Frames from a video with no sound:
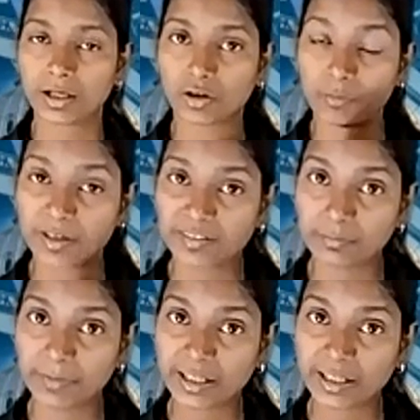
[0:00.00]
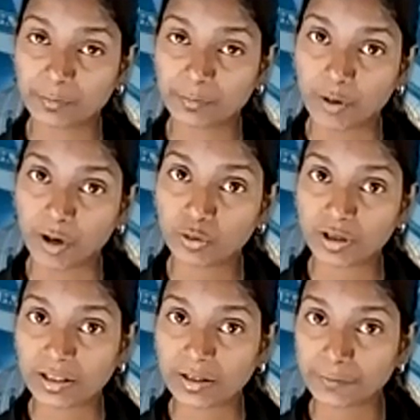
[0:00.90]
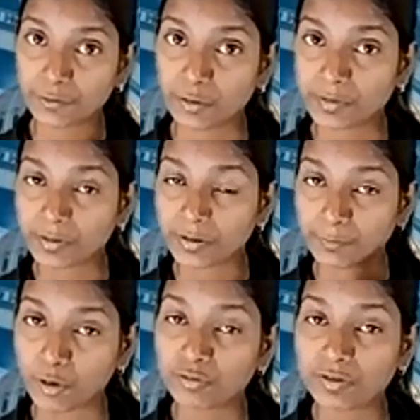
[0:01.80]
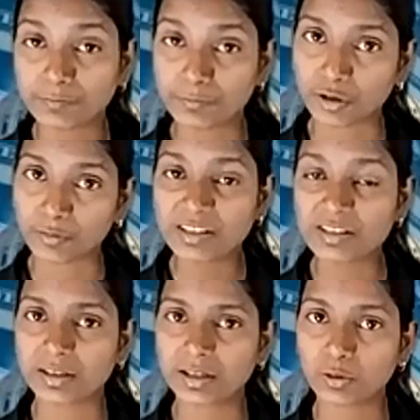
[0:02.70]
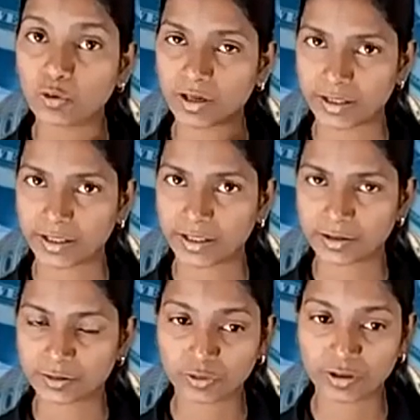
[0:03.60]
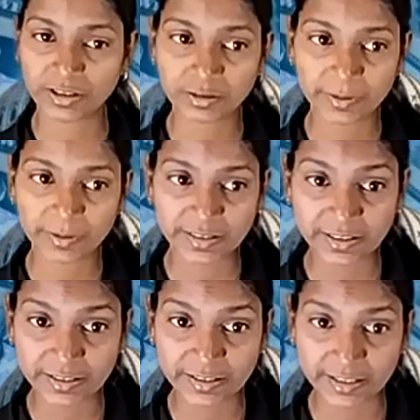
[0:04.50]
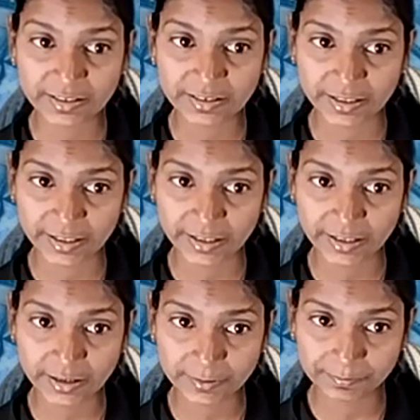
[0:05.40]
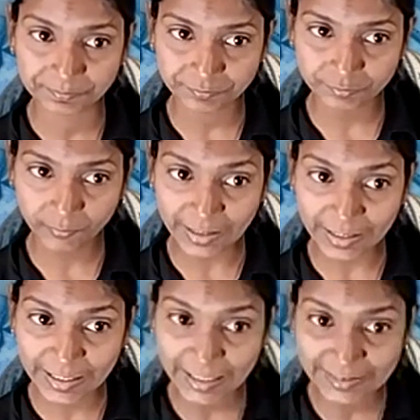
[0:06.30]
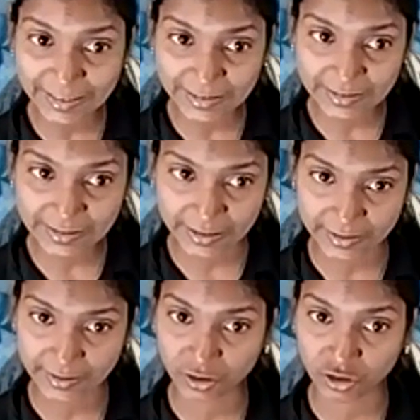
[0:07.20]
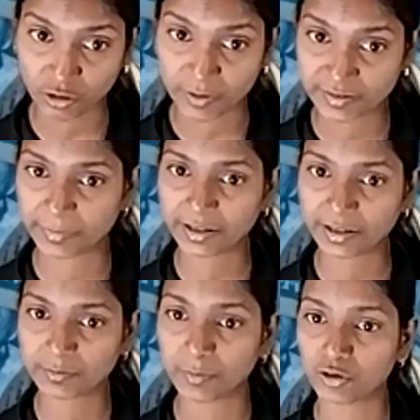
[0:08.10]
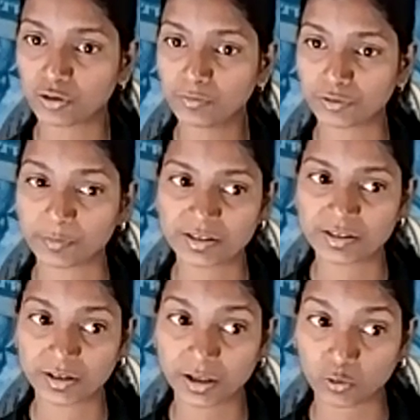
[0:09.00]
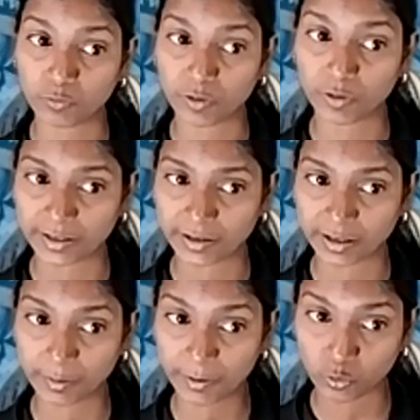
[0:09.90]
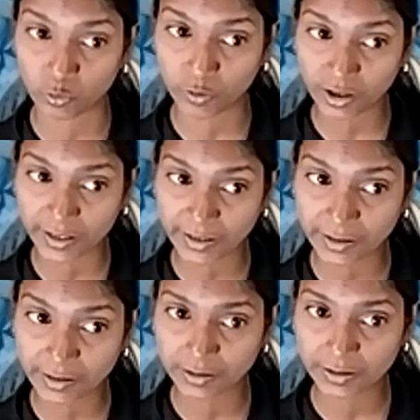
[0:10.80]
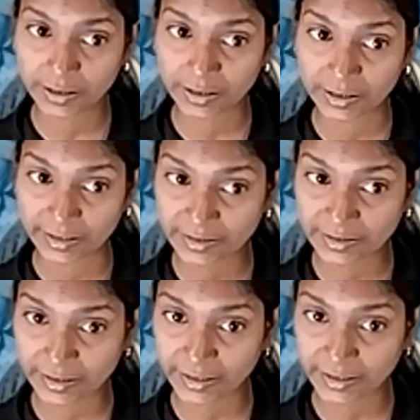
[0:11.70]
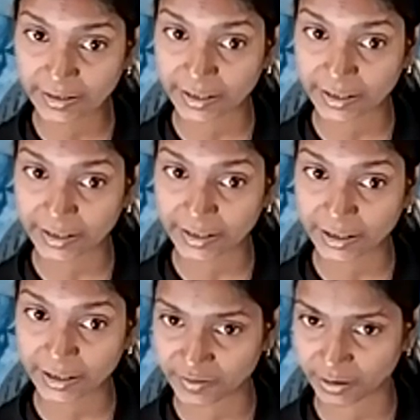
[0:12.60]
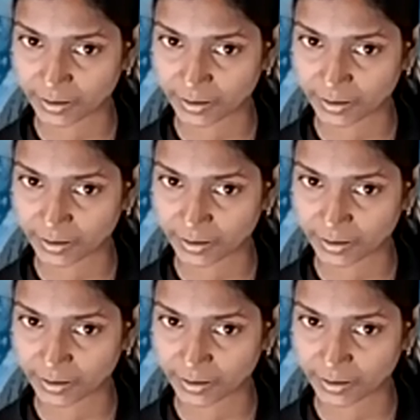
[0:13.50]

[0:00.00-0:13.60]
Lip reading: commercial bank borrow from each other overnight. So it is basically interest rate. At that interest rate, commercial bank borrow from each other overnight. Remember, overnight interest rate and commercial bank.